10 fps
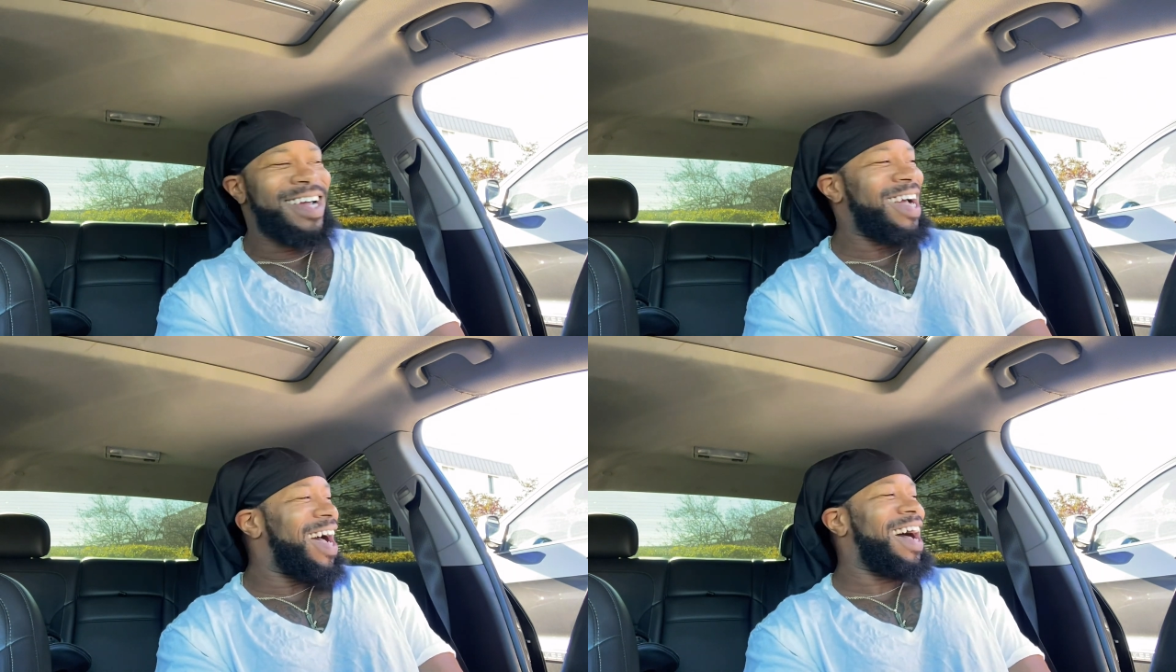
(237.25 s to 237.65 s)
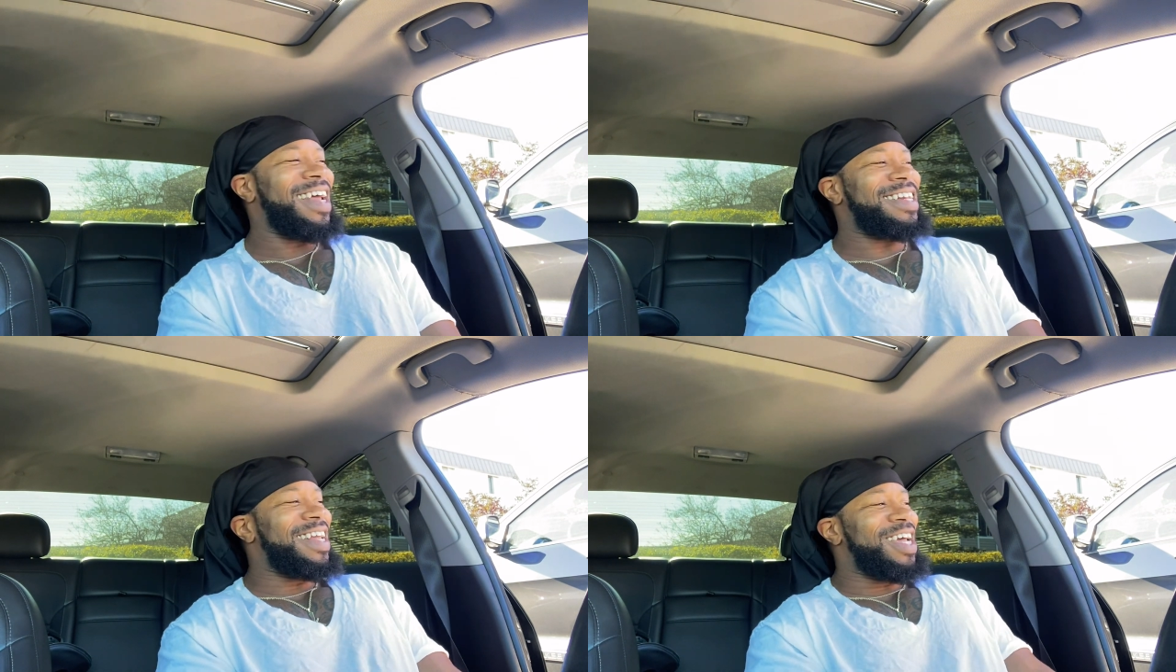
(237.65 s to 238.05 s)

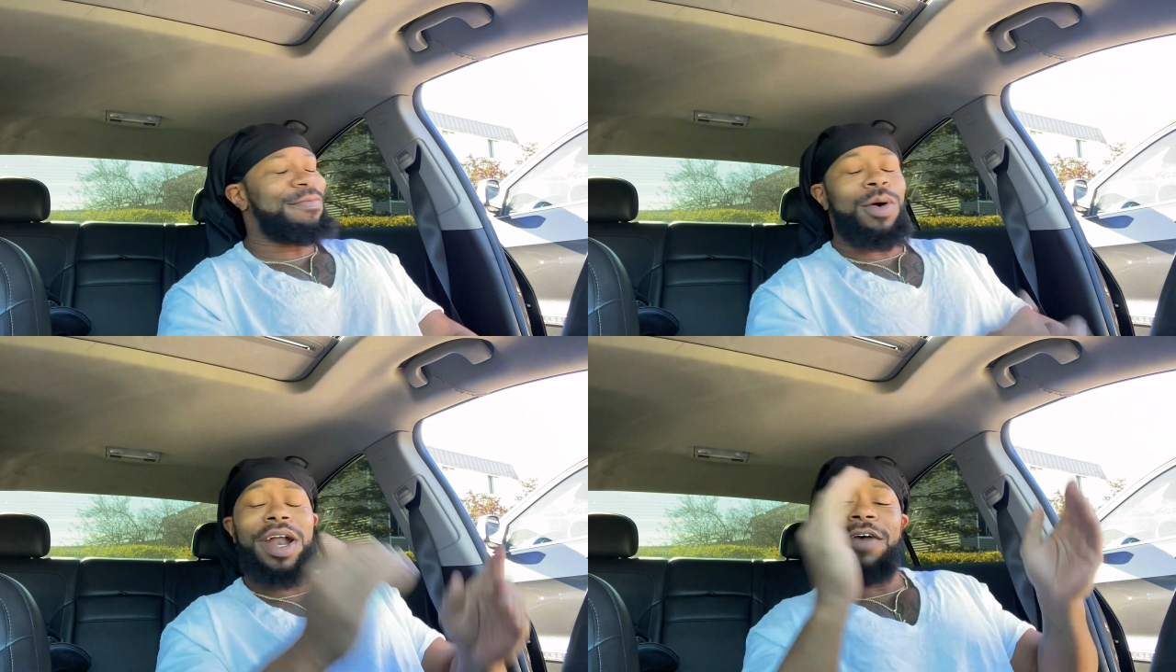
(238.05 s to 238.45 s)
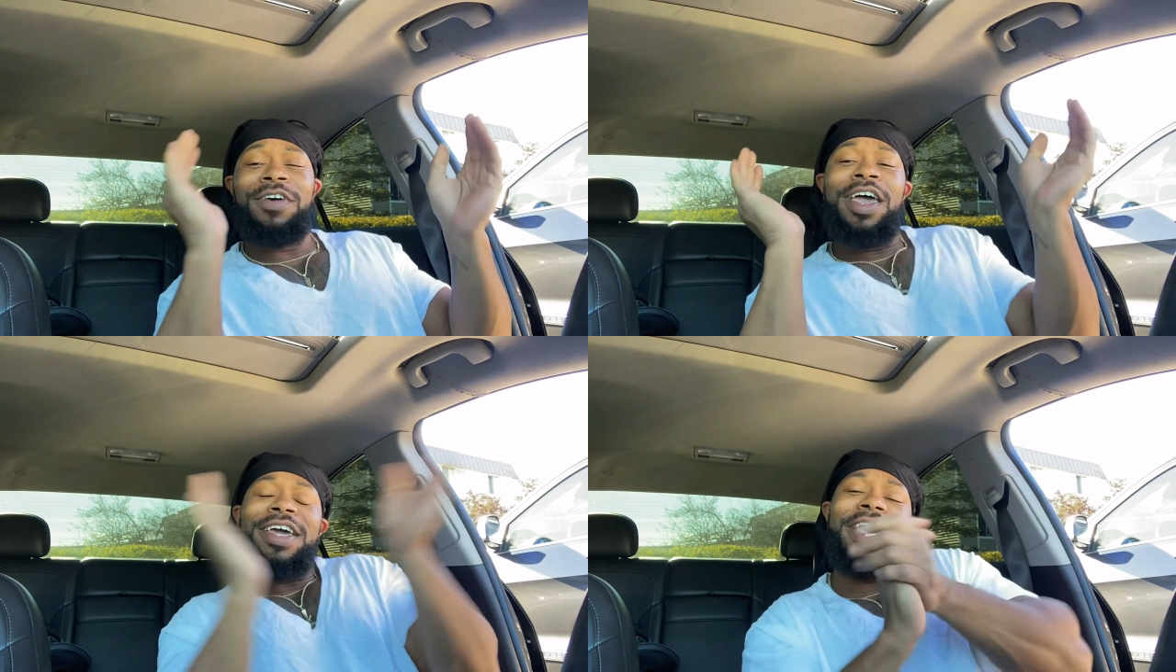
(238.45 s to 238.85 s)
God damn. But
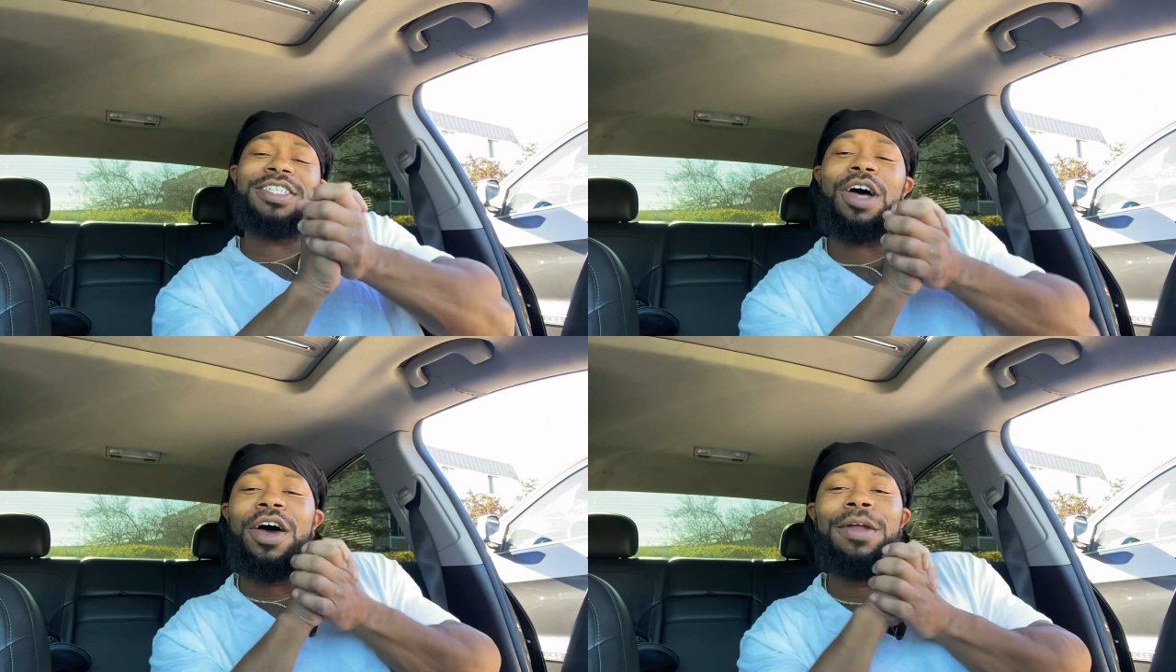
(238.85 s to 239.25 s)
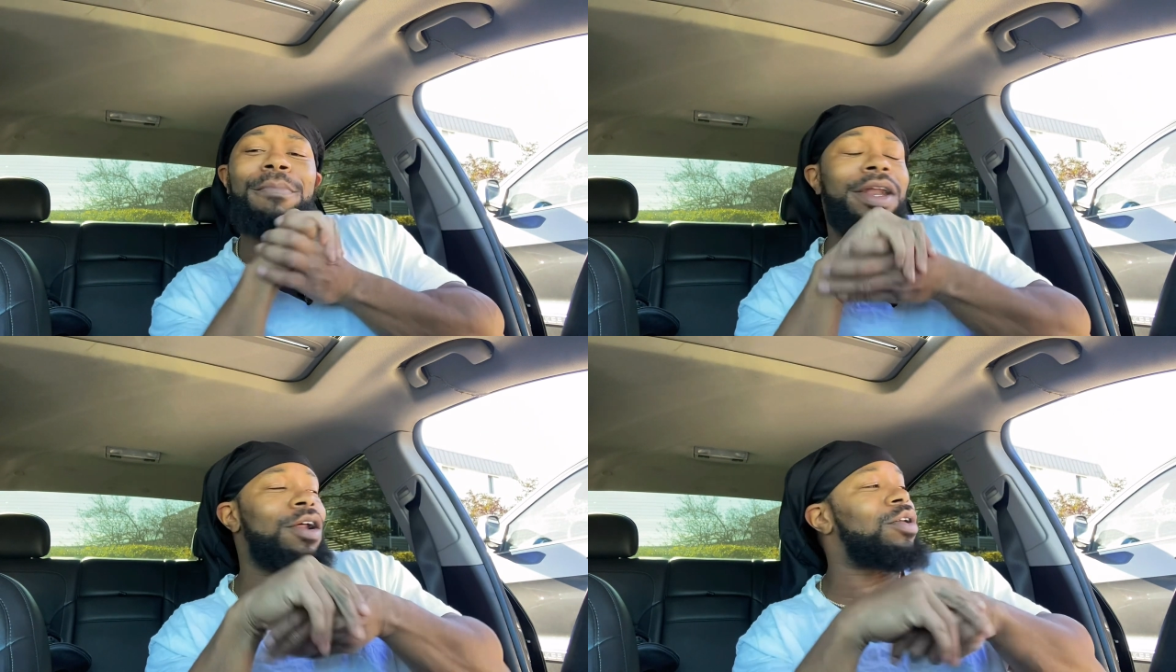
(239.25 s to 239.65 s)
whatever. Catch y'all in a
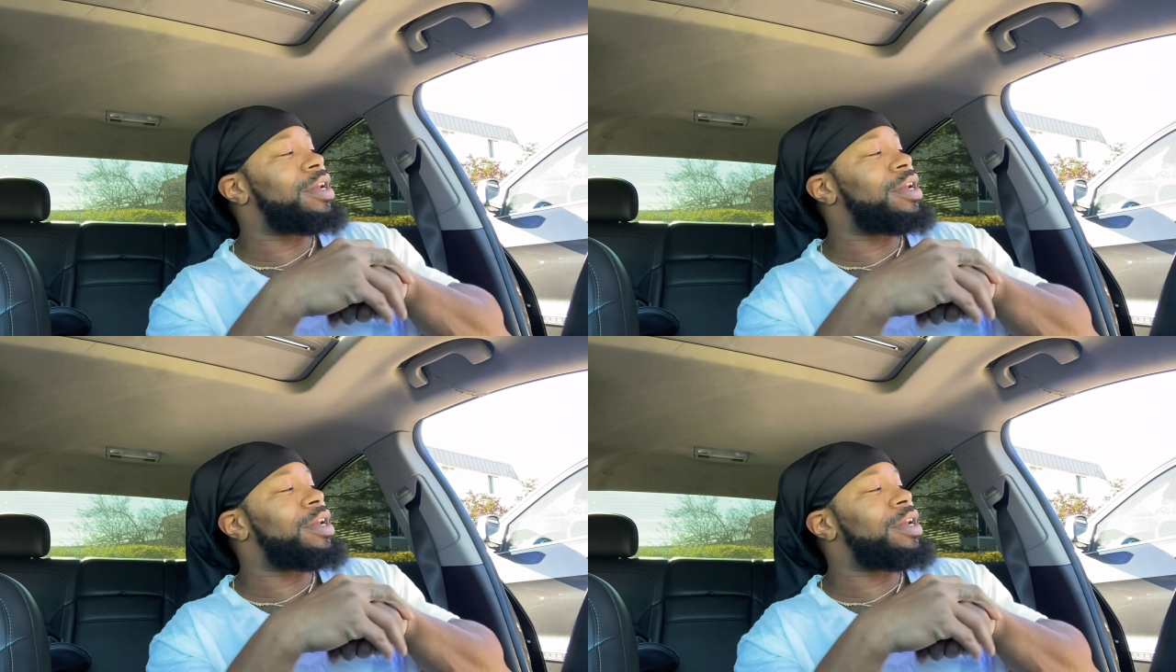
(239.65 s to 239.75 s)
minute on the